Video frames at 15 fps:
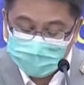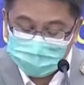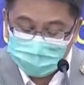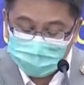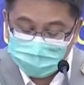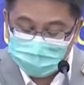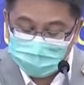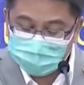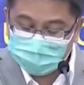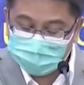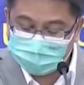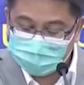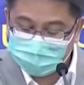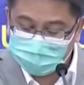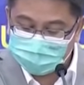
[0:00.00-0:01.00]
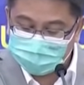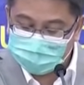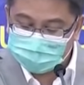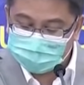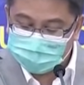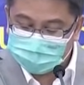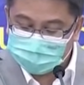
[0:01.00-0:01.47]
So on these
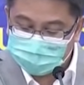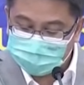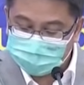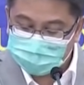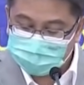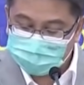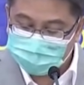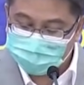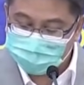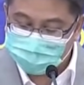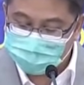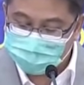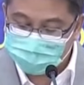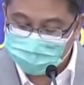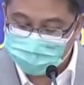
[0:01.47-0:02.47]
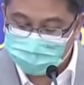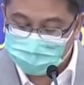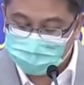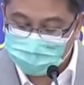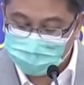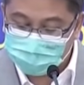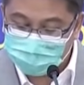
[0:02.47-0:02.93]
updated measures, there will be the
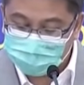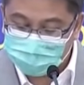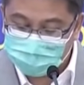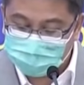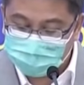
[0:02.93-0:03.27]
rezoning,